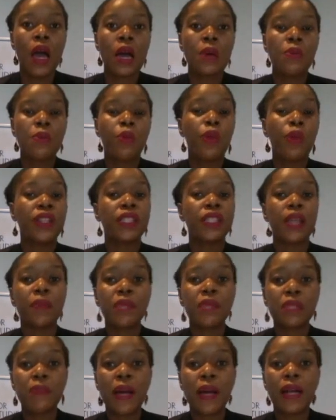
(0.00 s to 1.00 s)
With some
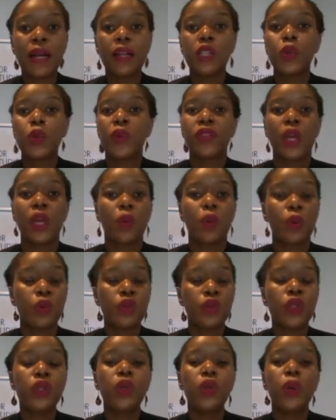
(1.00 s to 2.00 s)
smugglers, what they will
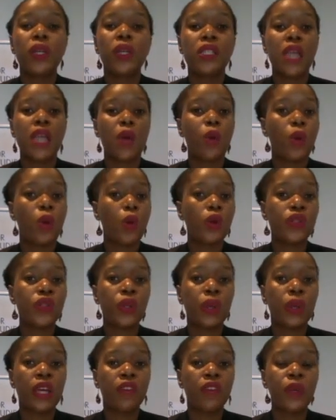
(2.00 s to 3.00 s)
do is they will
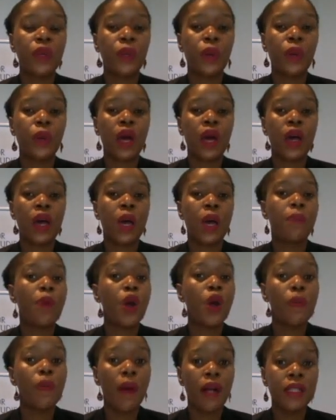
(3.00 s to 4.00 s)
also give you a
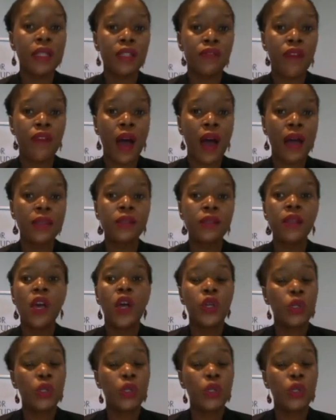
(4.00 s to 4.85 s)
mobile device